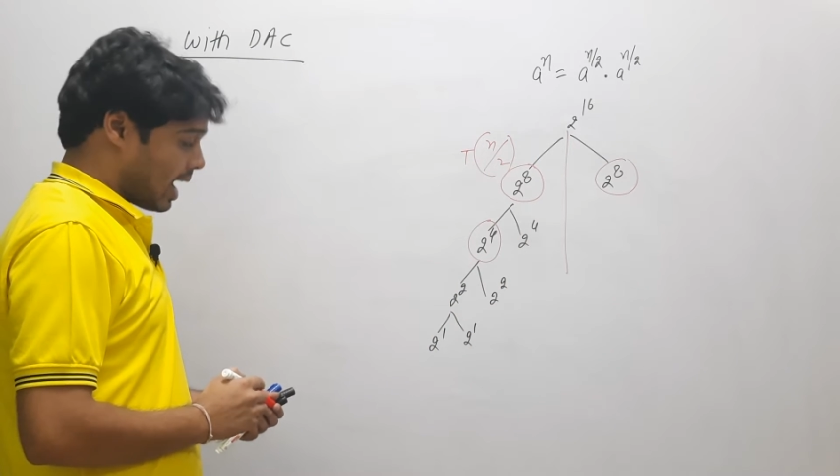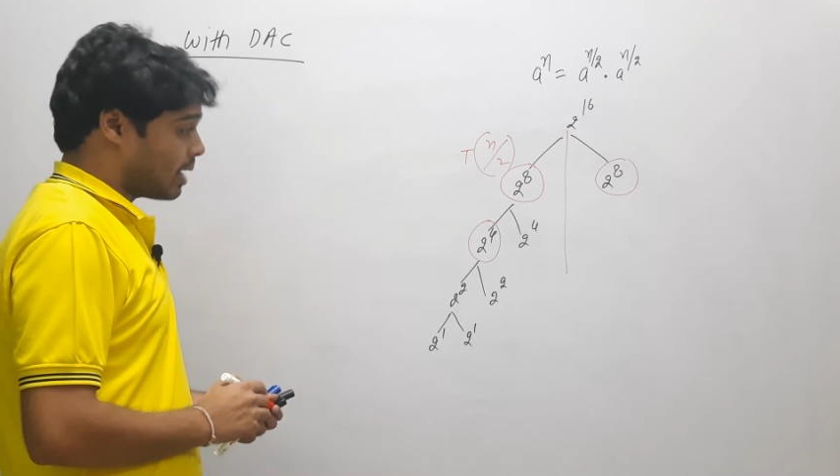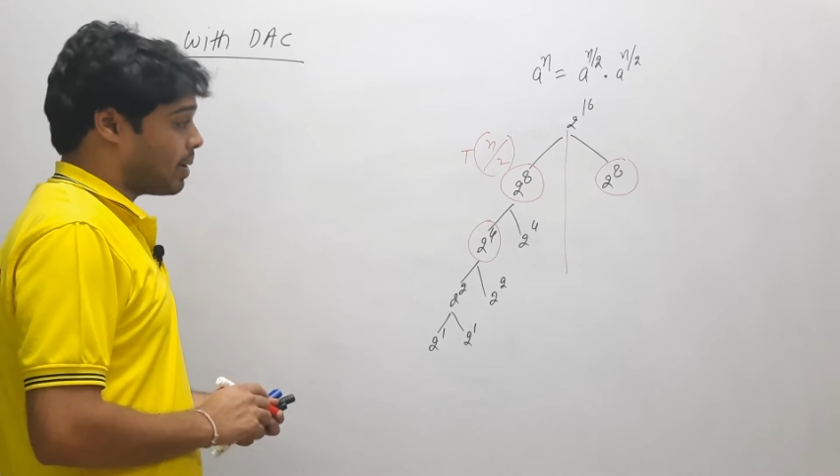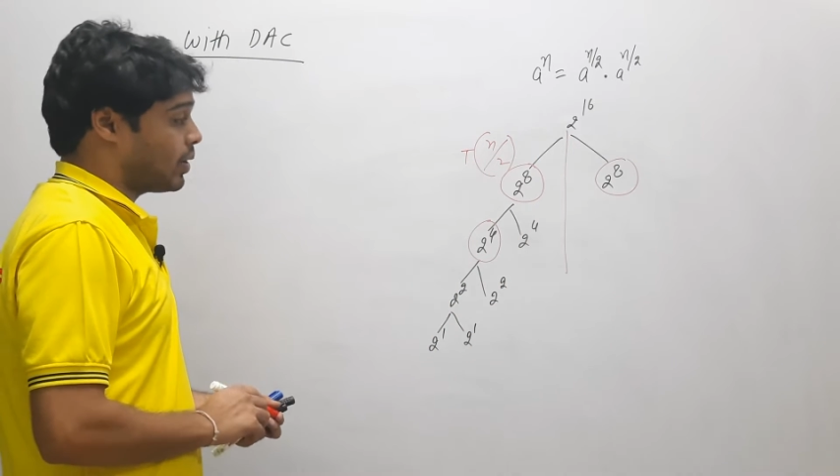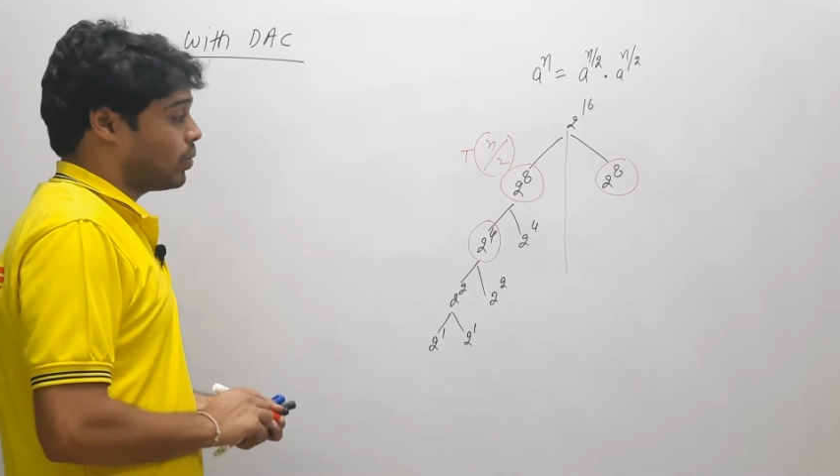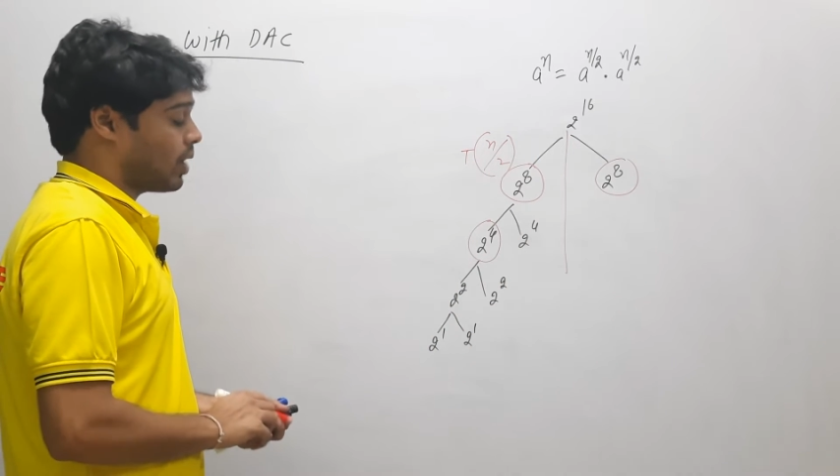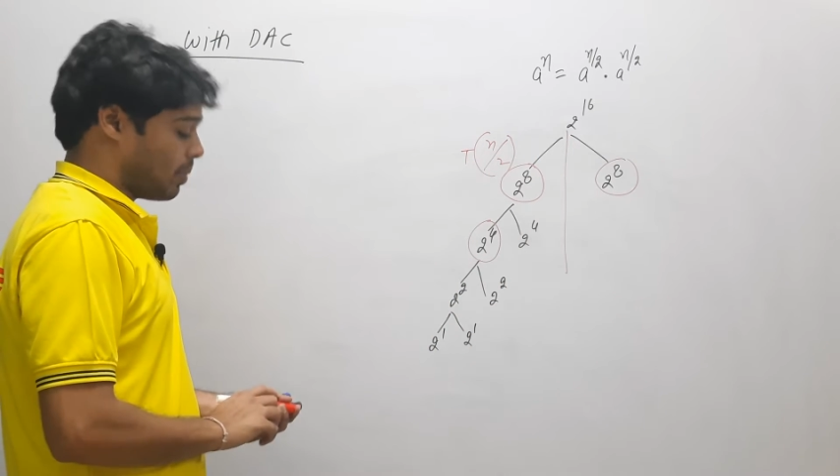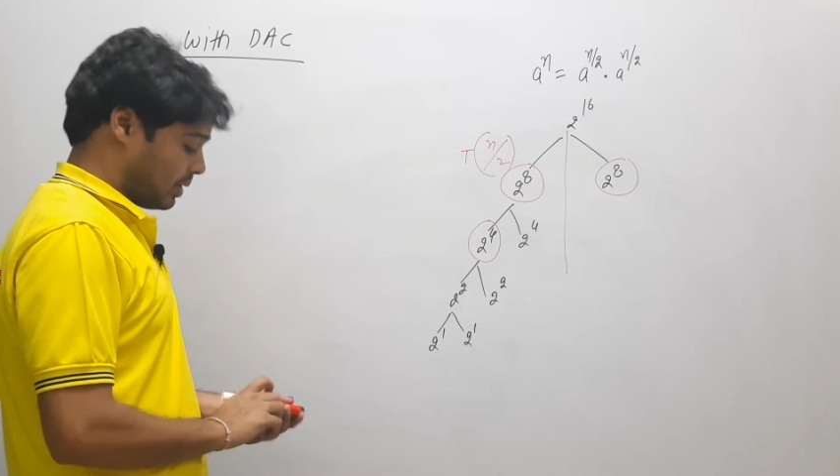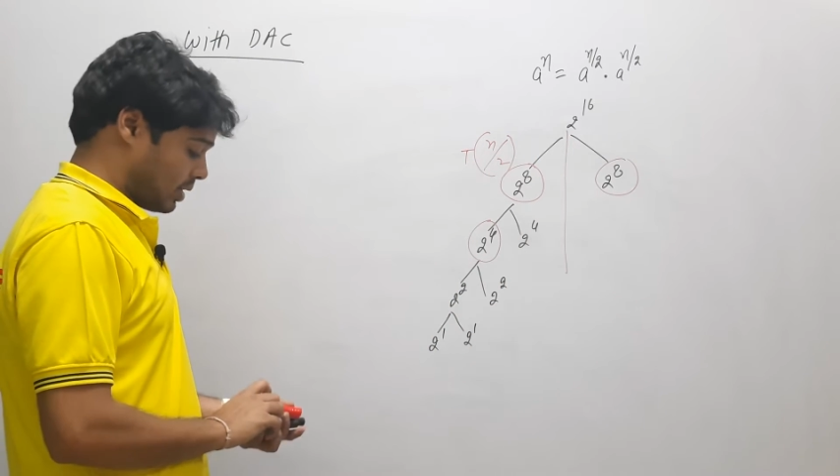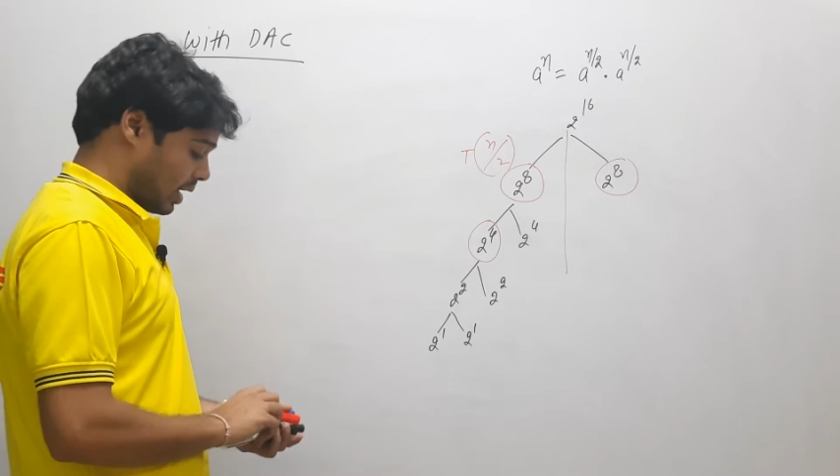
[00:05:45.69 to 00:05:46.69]
n by 2
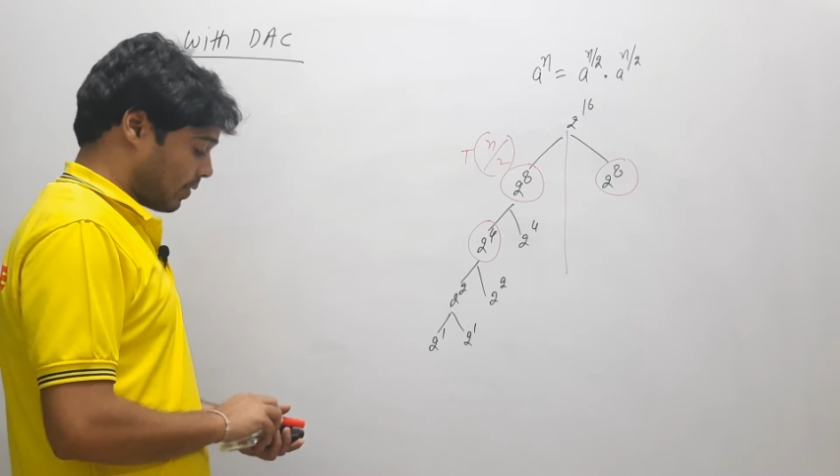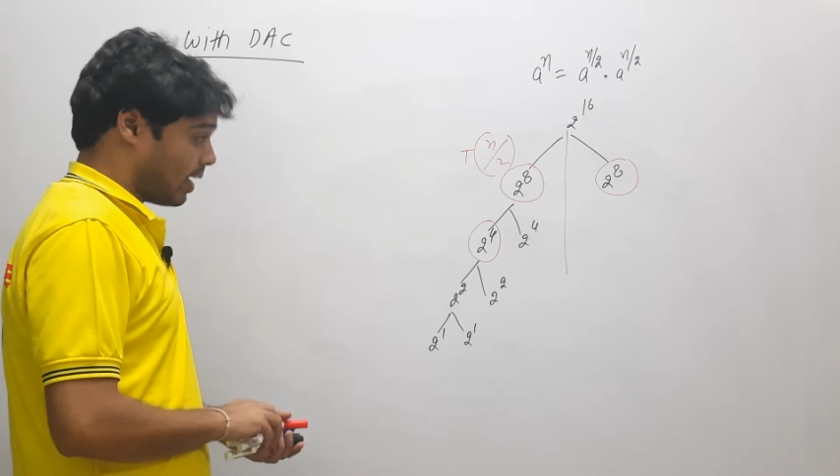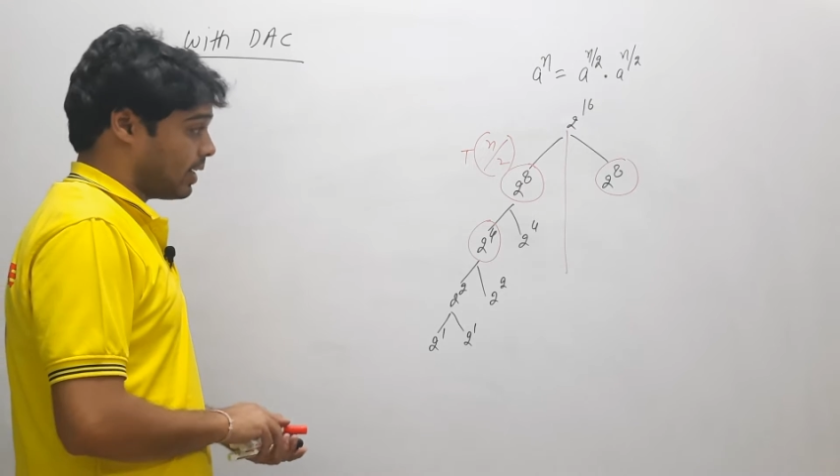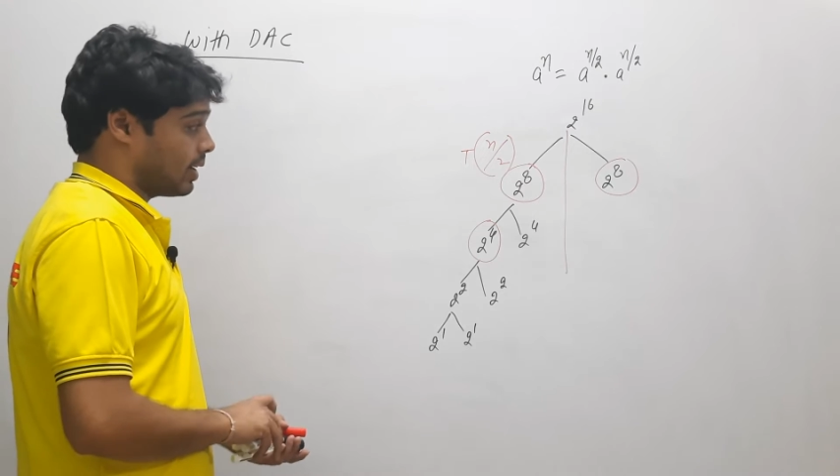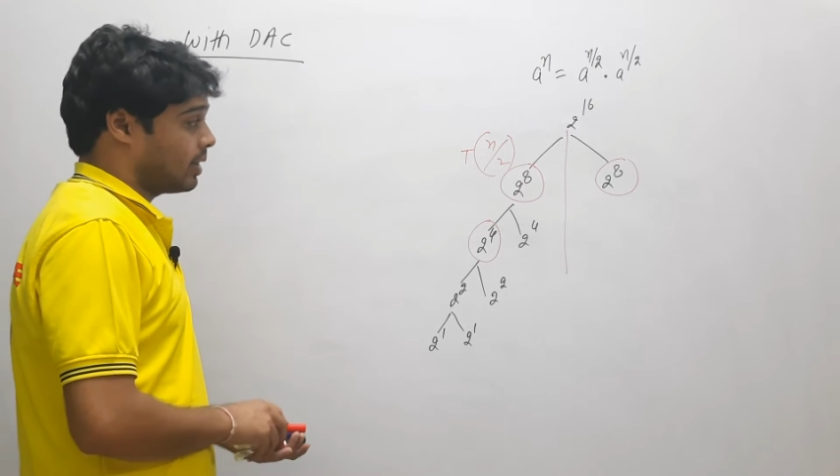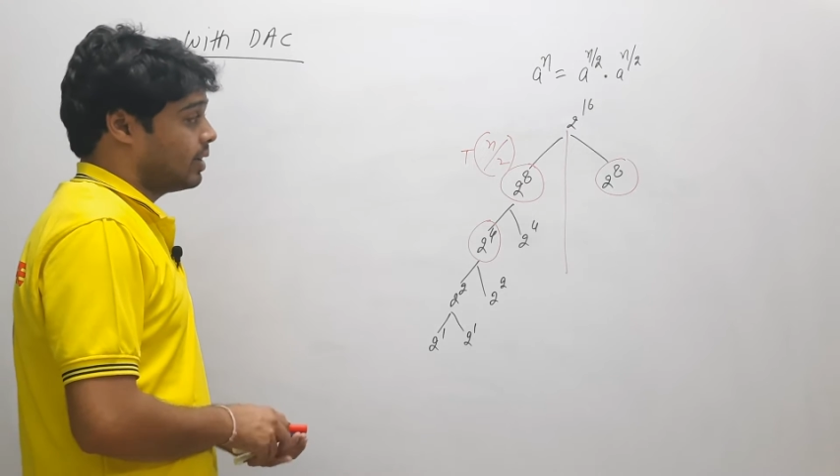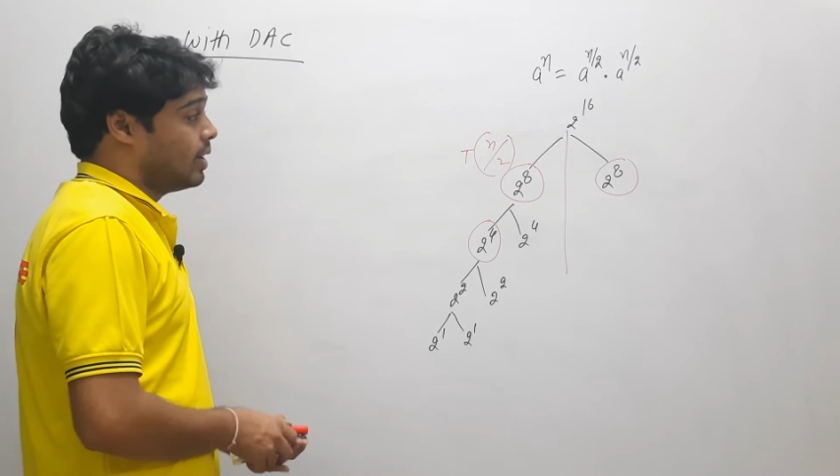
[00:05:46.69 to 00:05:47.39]
time is required here.